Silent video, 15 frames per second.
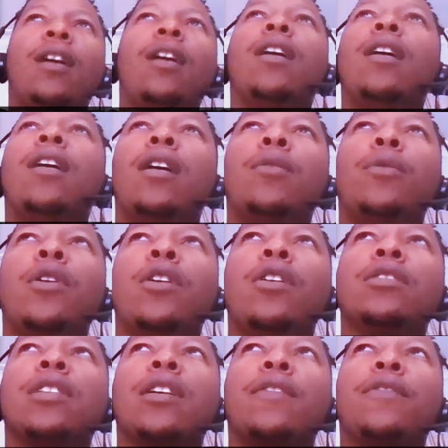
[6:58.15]
when I
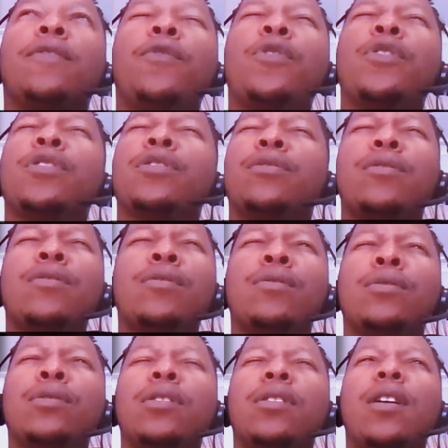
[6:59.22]
was like 4 years
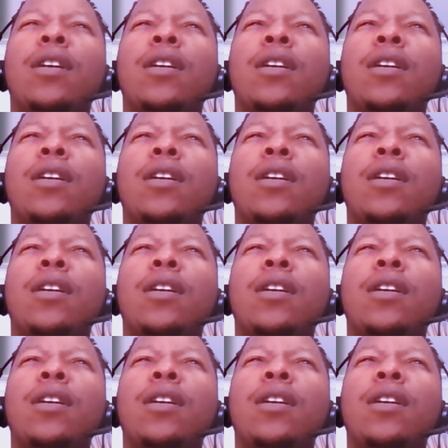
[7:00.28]
old.